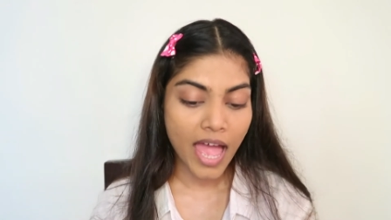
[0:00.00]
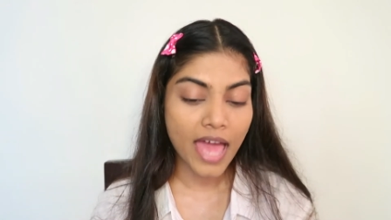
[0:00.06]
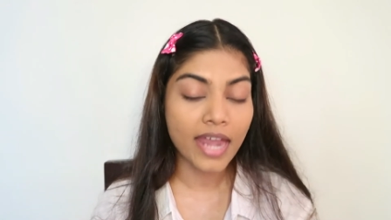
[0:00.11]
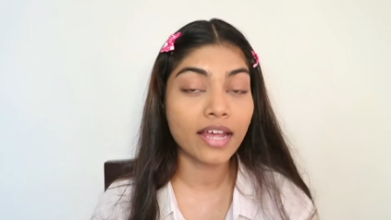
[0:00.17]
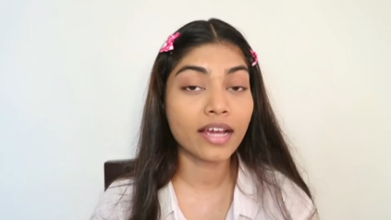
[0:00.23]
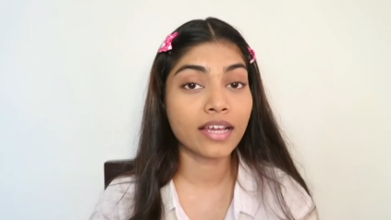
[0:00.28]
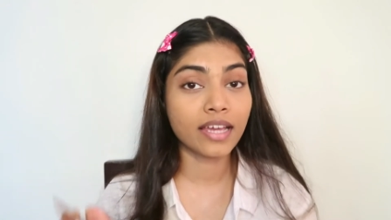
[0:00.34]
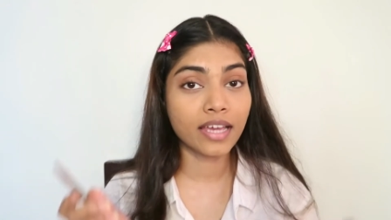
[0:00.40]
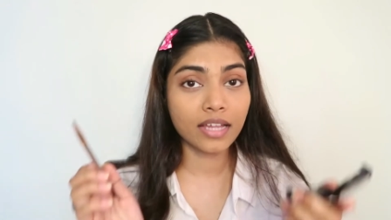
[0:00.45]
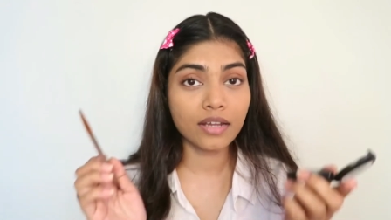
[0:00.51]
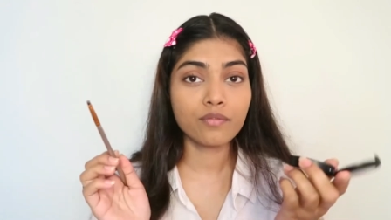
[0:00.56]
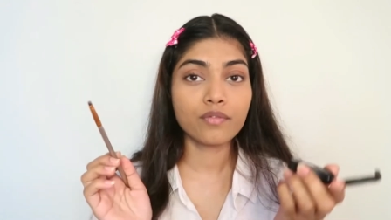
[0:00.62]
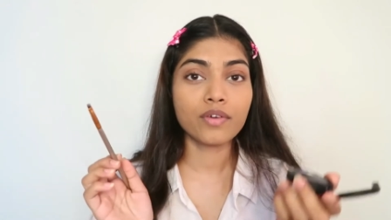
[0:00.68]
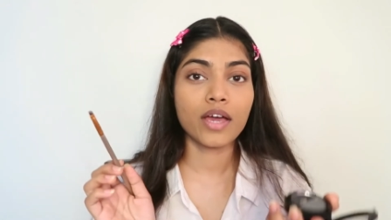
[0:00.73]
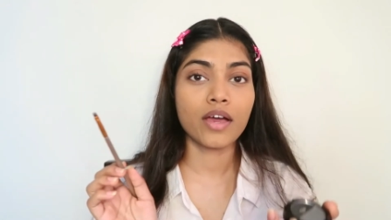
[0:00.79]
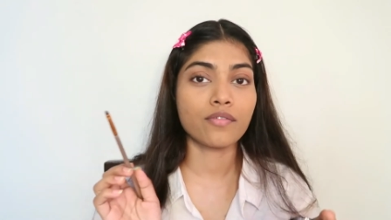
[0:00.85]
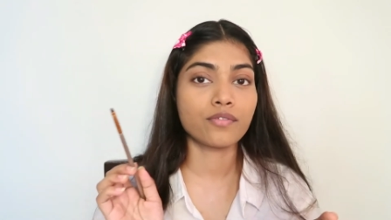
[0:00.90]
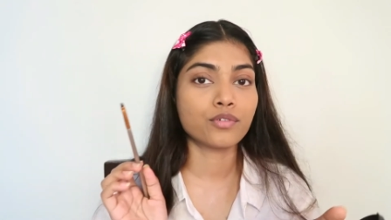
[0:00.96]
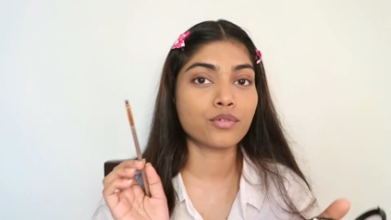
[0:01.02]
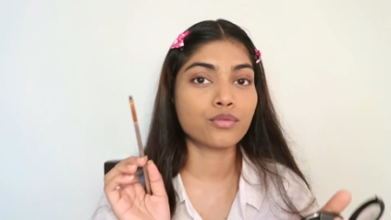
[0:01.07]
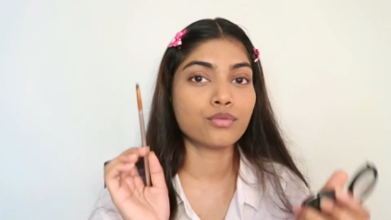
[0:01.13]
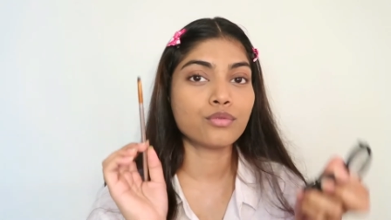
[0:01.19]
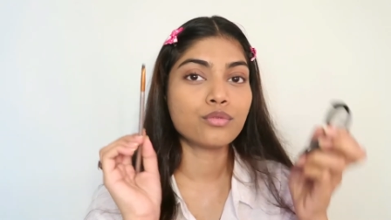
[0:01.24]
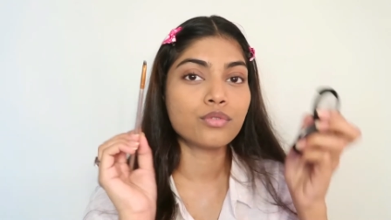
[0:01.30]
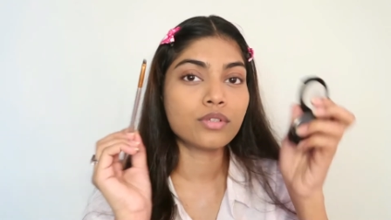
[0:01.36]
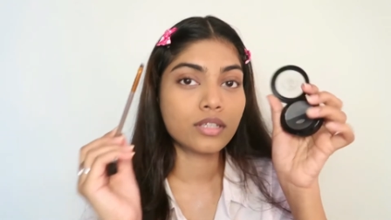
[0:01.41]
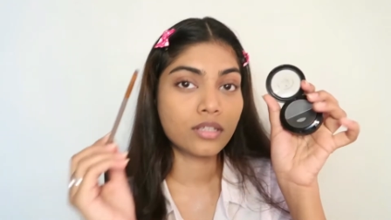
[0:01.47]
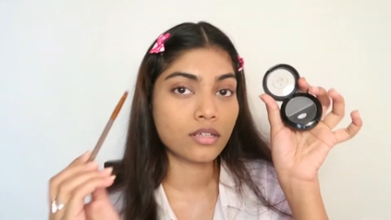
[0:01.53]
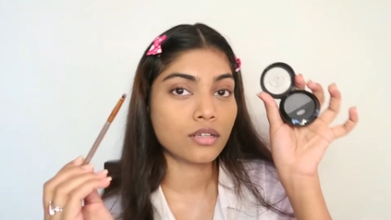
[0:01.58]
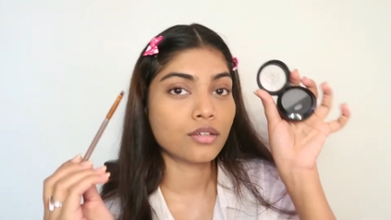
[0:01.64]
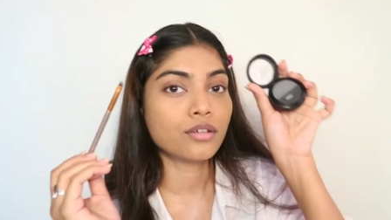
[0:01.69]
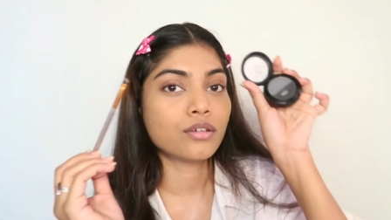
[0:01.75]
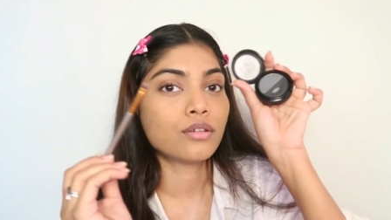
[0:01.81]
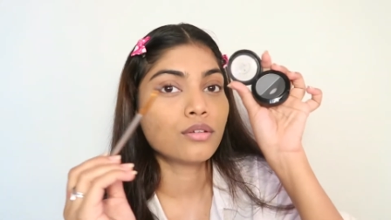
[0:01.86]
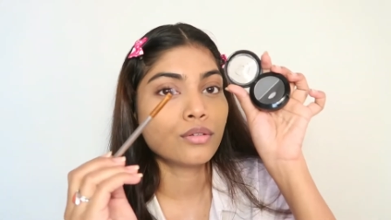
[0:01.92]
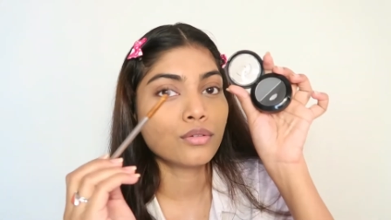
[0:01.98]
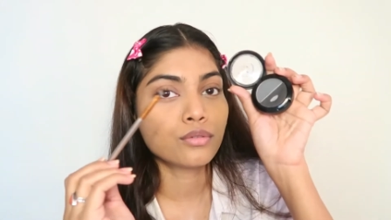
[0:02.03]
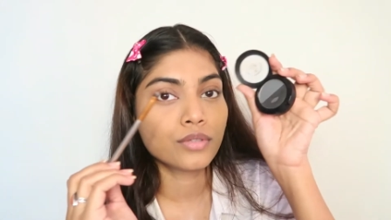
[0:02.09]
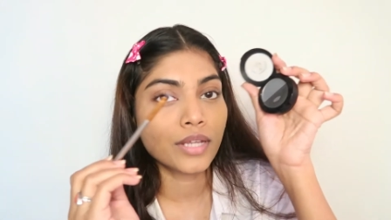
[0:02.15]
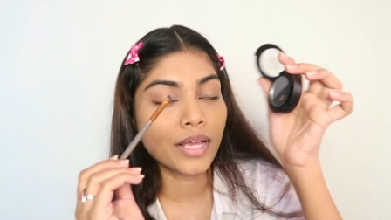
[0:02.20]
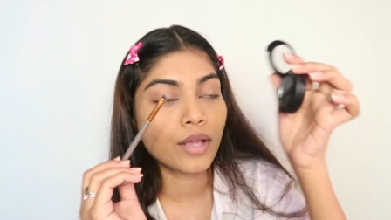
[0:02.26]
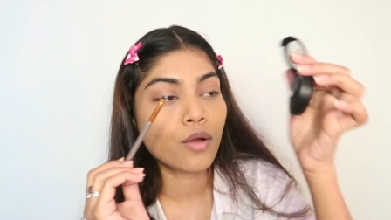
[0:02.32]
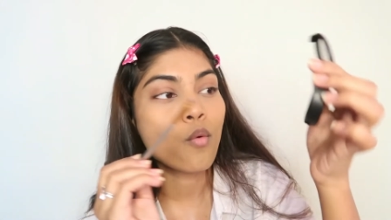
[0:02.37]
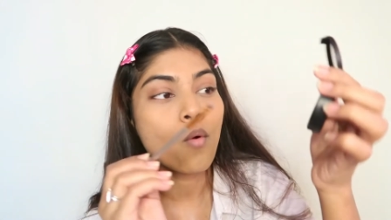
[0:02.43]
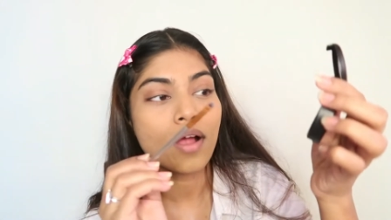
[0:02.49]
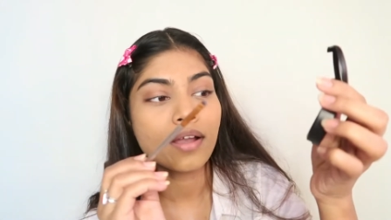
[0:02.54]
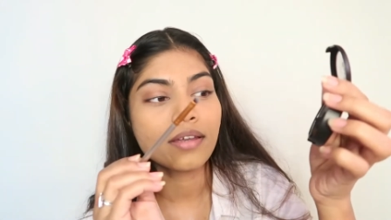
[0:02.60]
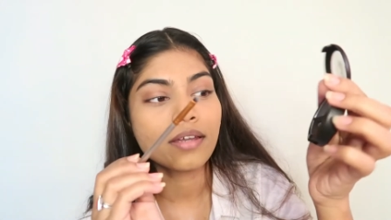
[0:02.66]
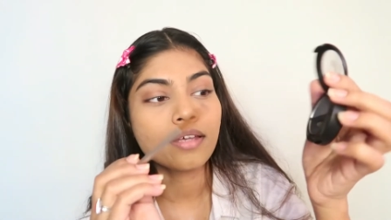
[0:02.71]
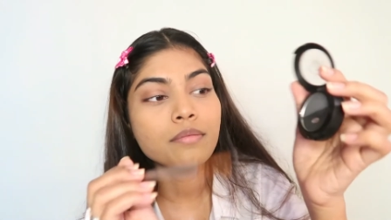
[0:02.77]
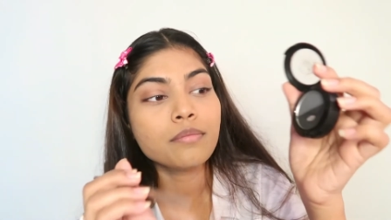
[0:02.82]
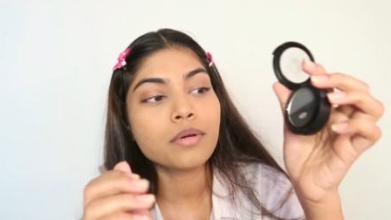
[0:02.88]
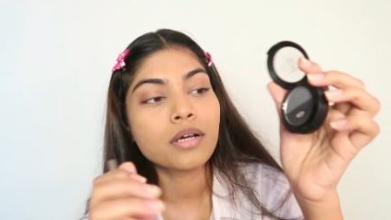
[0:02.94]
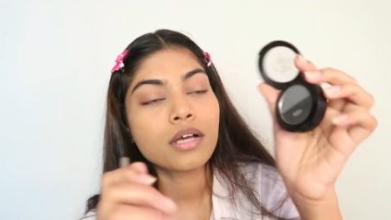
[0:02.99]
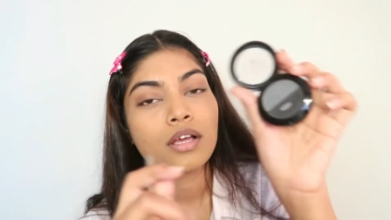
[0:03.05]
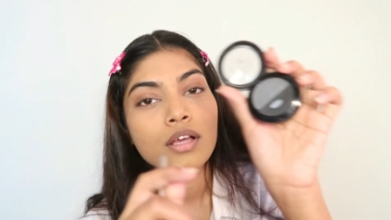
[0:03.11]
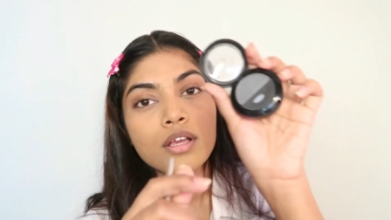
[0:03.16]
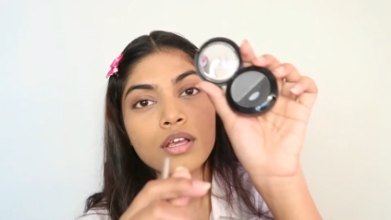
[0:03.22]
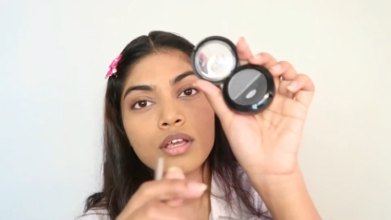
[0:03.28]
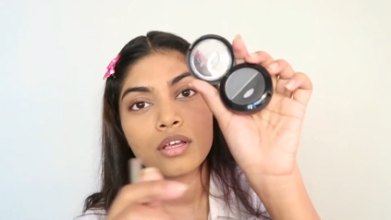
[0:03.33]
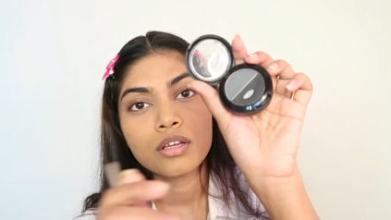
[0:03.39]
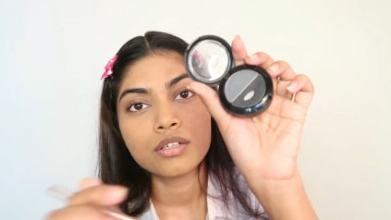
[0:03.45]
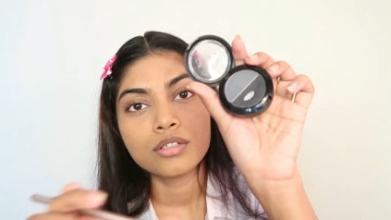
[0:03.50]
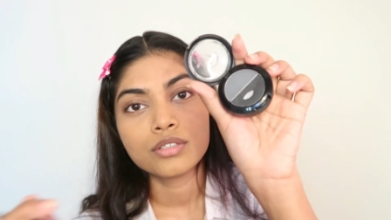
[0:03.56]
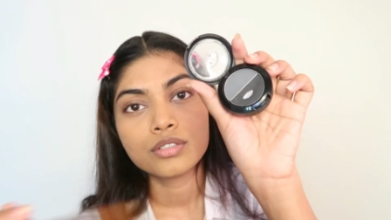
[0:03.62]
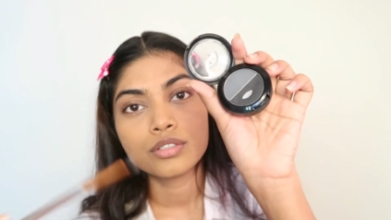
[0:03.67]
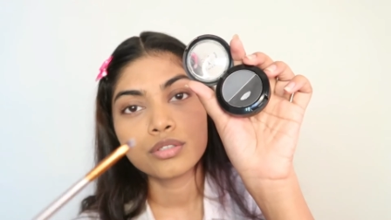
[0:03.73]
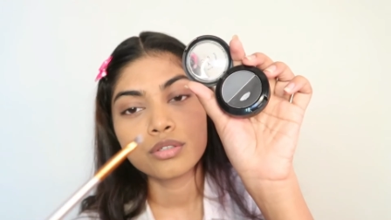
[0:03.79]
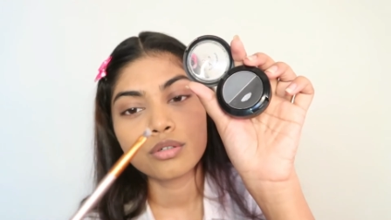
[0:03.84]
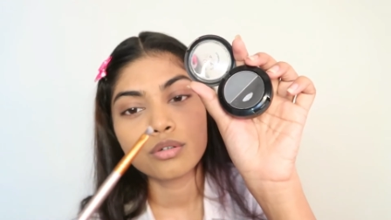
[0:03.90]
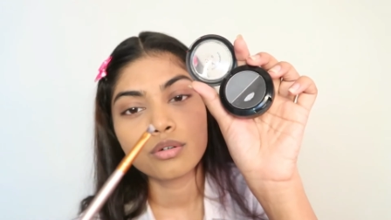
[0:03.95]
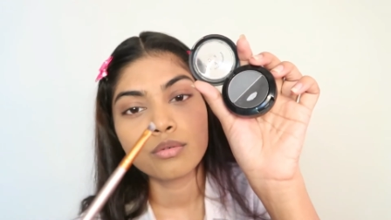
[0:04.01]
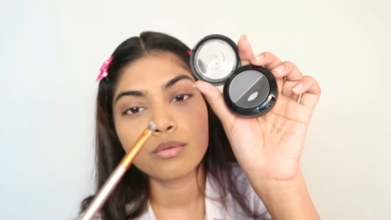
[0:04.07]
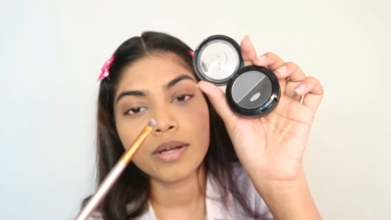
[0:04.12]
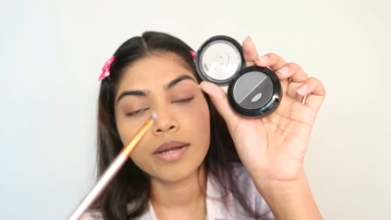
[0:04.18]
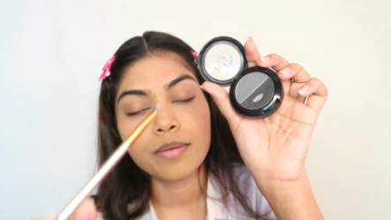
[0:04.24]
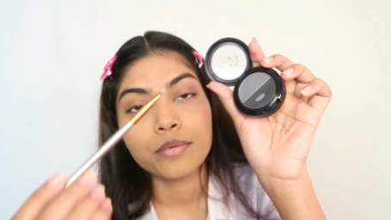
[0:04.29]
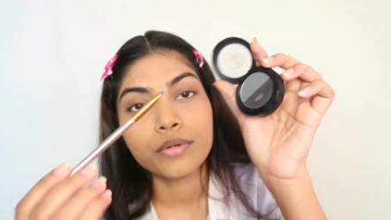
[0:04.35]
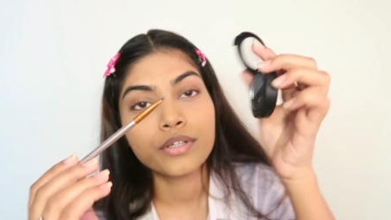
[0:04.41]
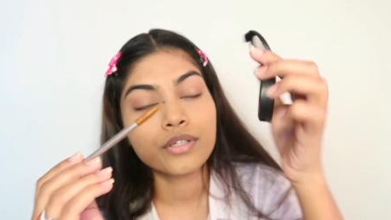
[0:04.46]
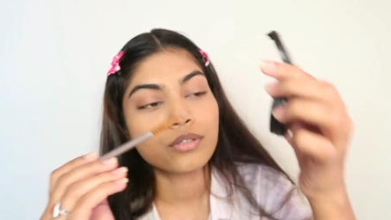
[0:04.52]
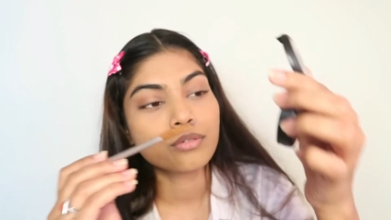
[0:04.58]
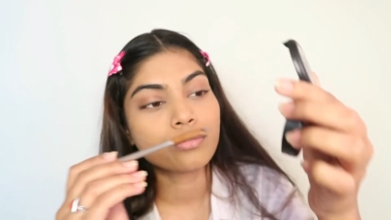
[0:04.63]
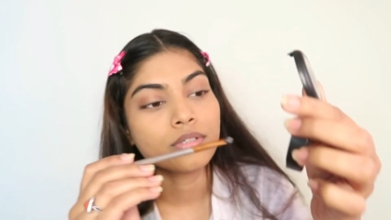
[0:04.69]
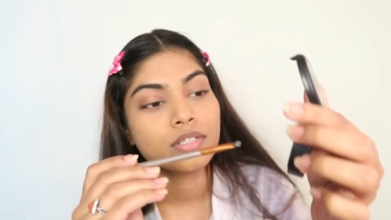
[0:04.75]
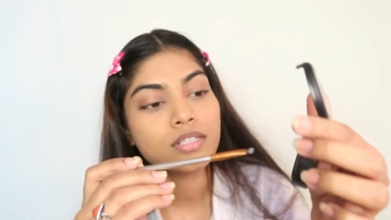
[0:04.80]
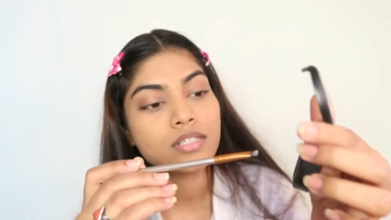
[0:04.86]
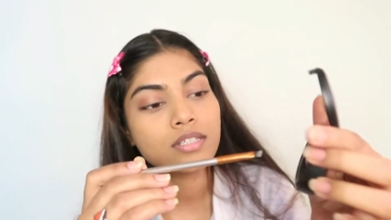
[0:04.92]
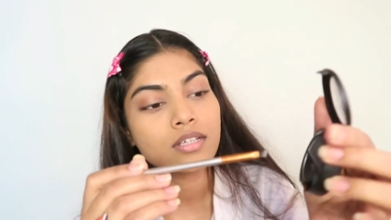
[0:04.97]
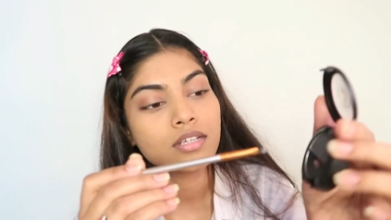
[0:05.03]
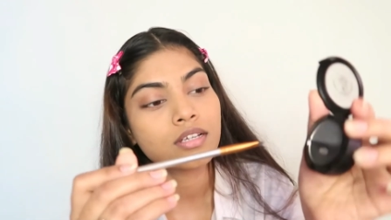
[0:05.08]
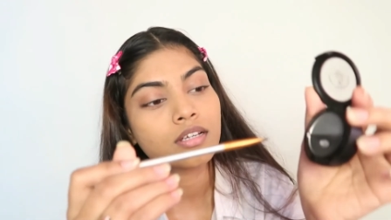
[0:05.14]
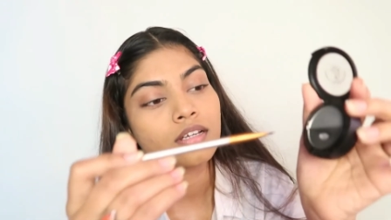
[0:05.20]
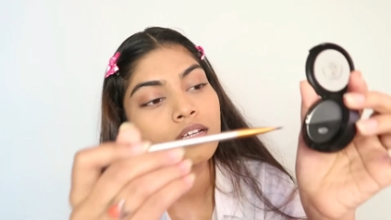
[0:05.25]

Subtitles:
and again we have to do like one dip. So what I'm going to do is